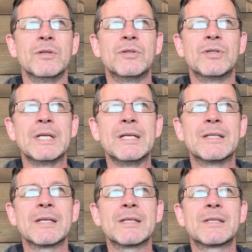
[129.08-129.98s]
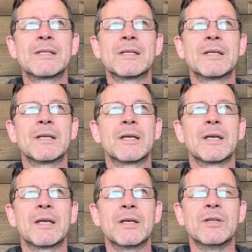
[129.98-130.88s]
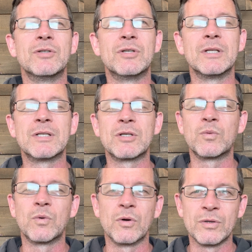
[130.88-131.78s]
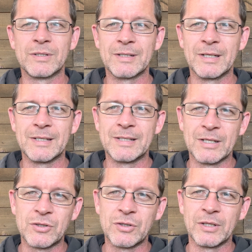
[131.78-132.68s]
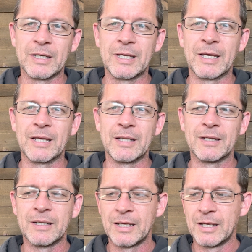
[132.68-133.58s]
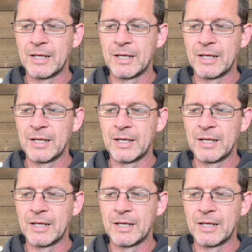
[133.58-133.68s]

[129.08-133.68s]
Jesus' words essentially can,